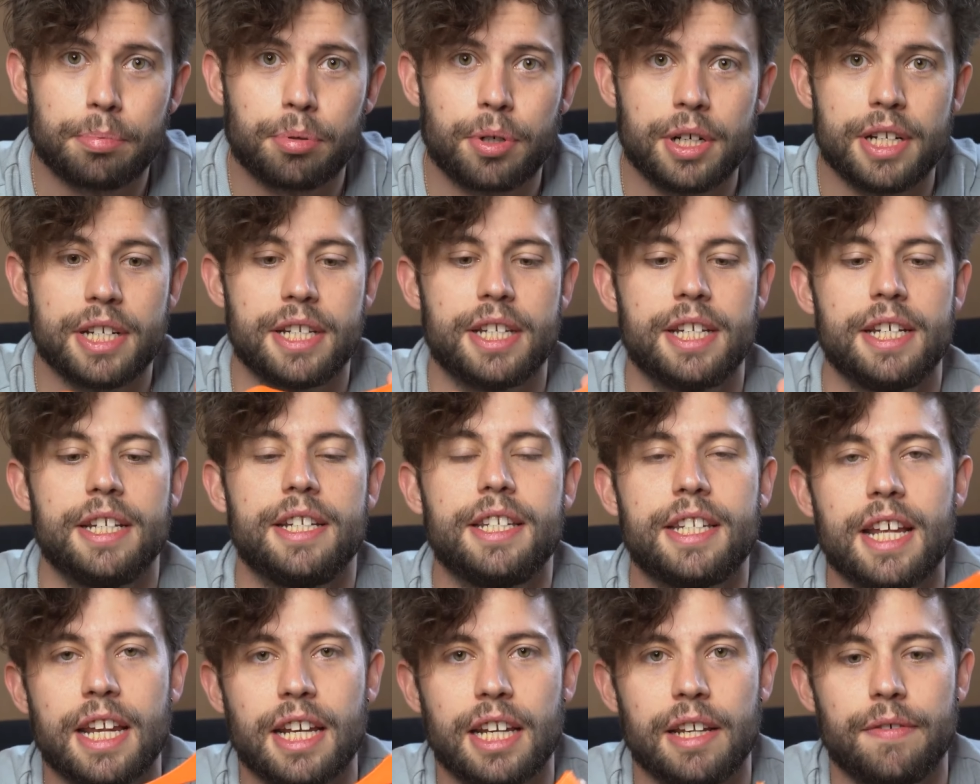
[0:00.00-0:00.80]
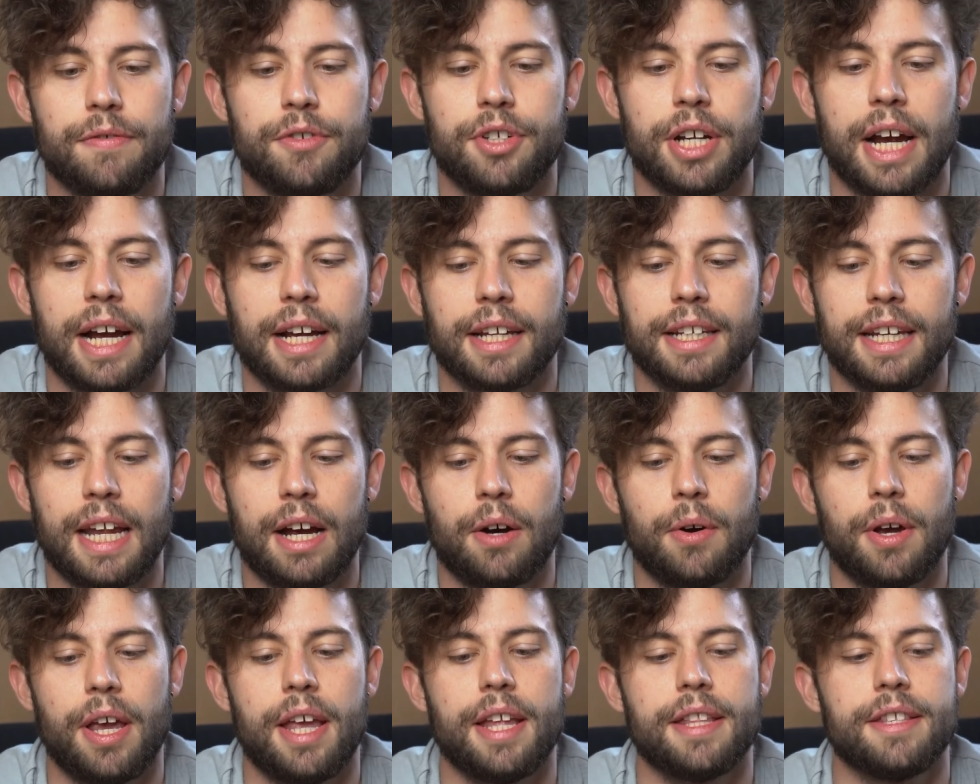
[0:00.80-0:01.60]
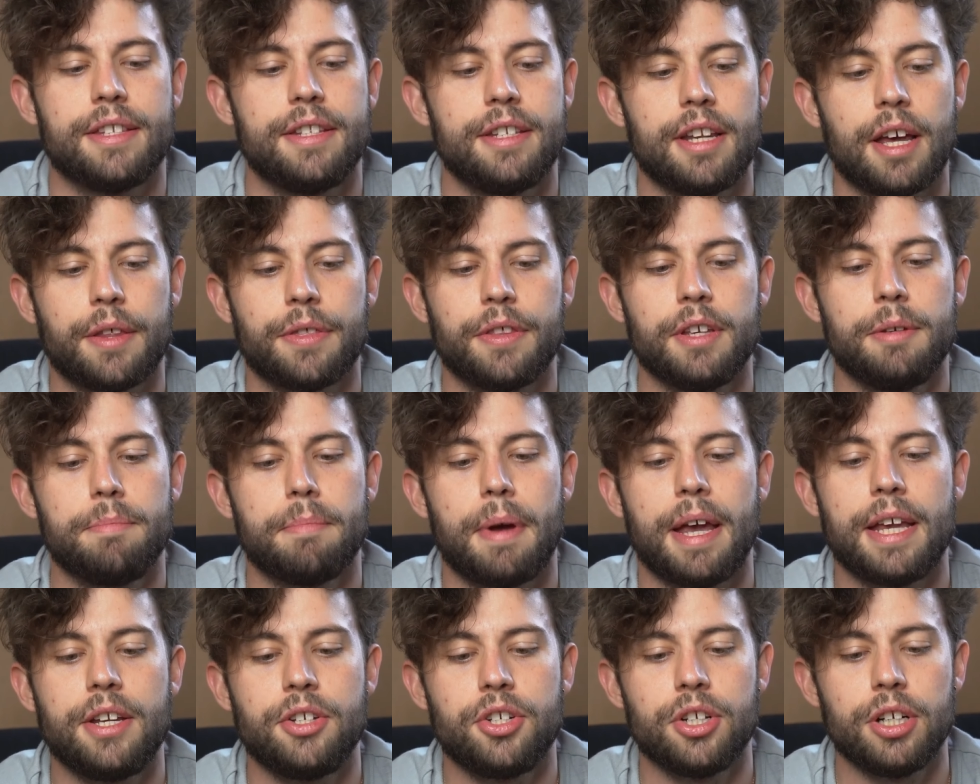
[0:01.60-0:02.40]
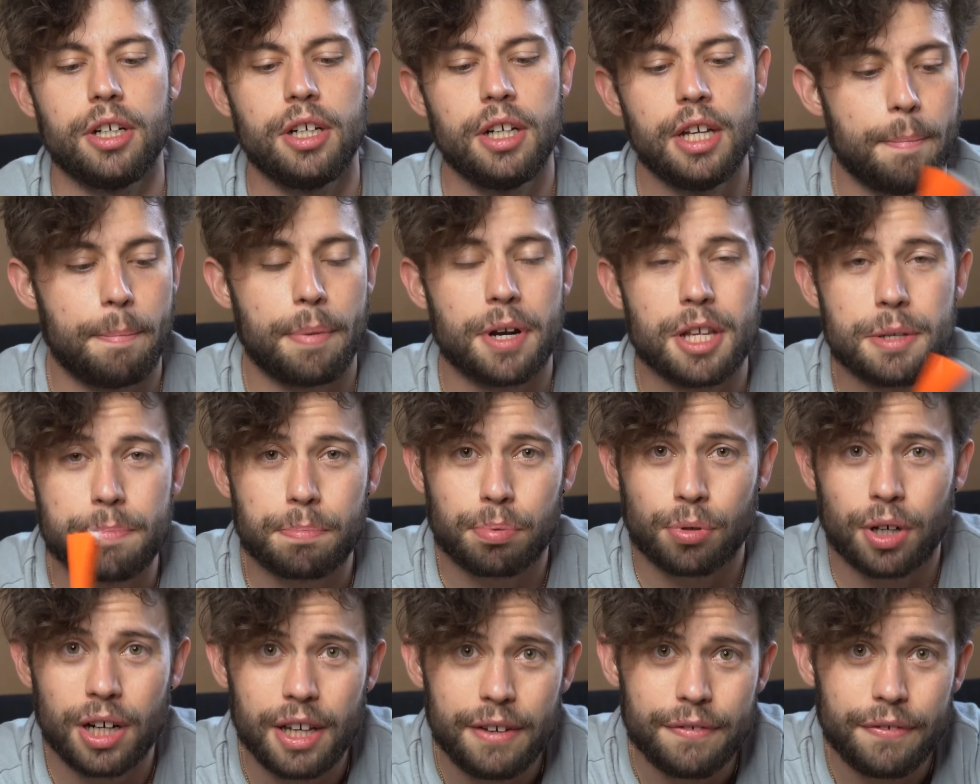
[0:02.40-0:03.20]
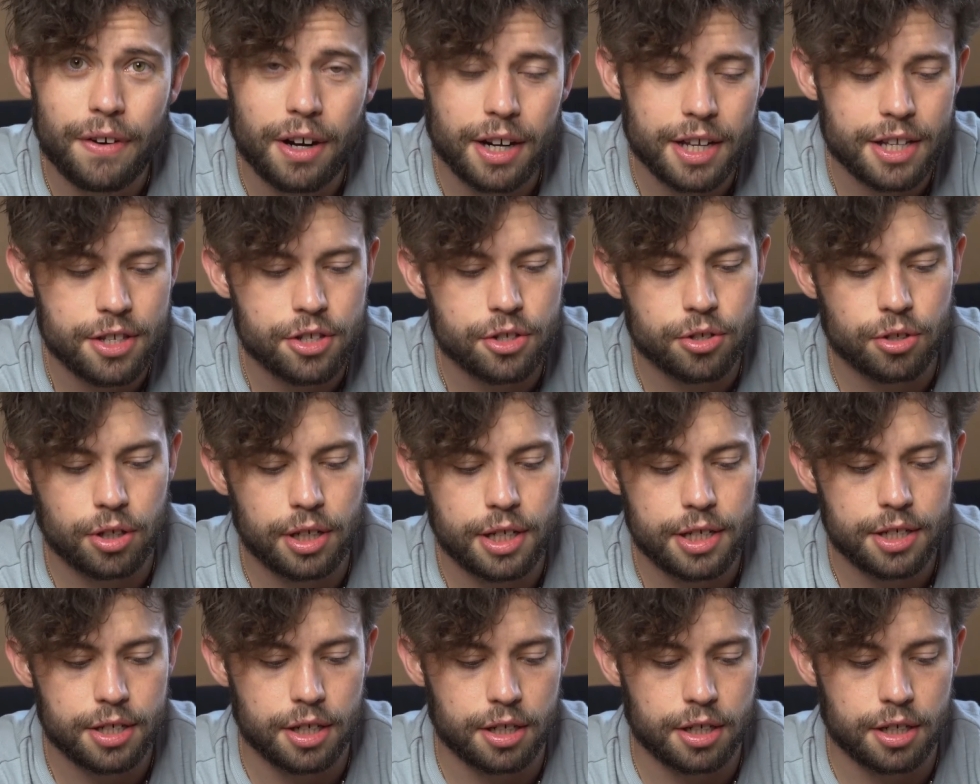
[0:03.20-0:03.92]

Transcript: printed deadlift jack. Now, it's nothing major, but it's pretty fucking solid.